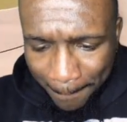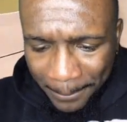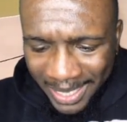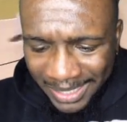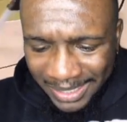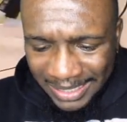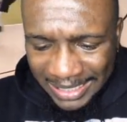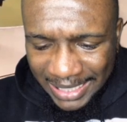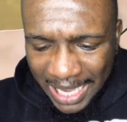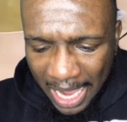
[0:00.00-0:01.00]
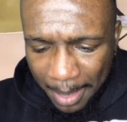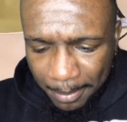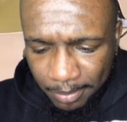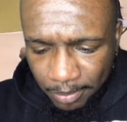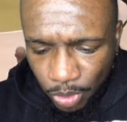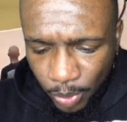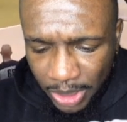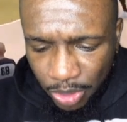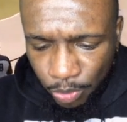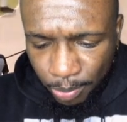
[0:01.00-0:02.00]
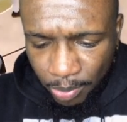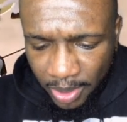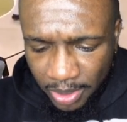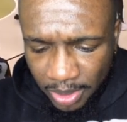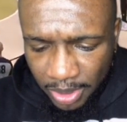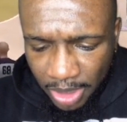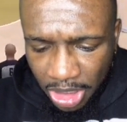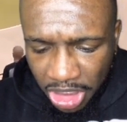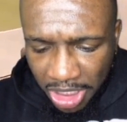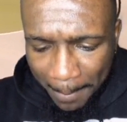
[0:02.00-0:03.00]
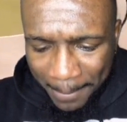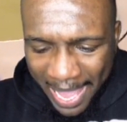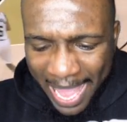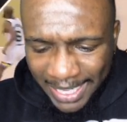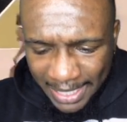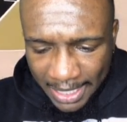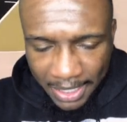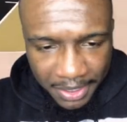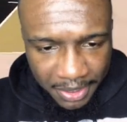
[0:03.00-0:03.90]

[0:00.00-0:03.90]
Bates Diop, 22 points. Champagne.